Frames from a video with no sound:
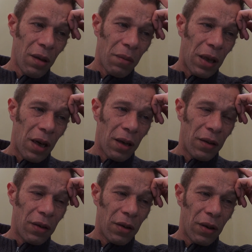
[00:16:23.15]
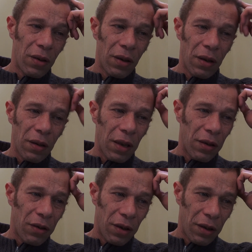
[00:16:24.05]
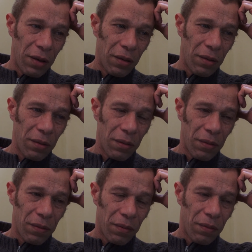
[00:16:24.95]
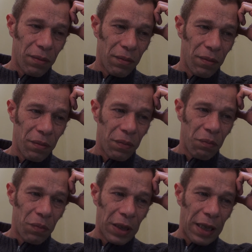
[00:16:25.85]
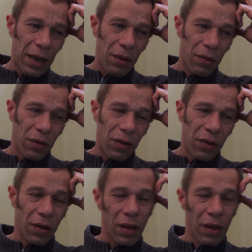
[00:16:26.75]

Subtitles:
Be hard to actually pick out